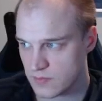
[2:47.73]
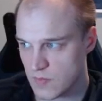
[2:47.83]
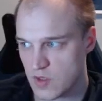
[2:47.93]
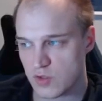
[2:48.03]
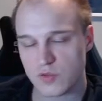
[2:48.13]

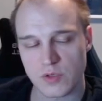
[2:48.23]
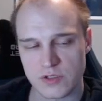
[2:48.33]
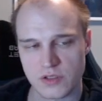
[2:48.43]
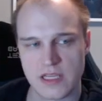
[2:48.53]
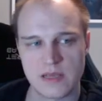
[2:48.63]
want
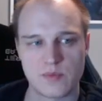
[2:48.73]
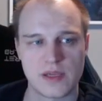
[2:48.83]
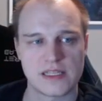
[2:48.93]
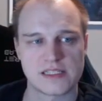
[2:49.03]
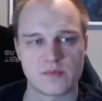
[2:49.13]
to keep
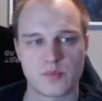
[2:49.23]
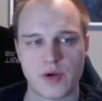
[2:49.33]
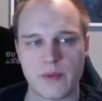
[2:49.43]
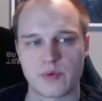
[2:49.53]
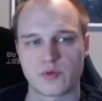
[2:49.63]
is
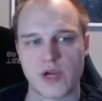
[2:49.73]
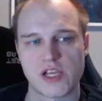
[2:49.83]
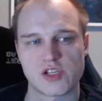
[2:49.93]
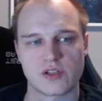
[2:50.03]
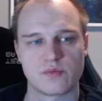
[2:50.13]

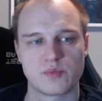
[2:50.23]
Preparation.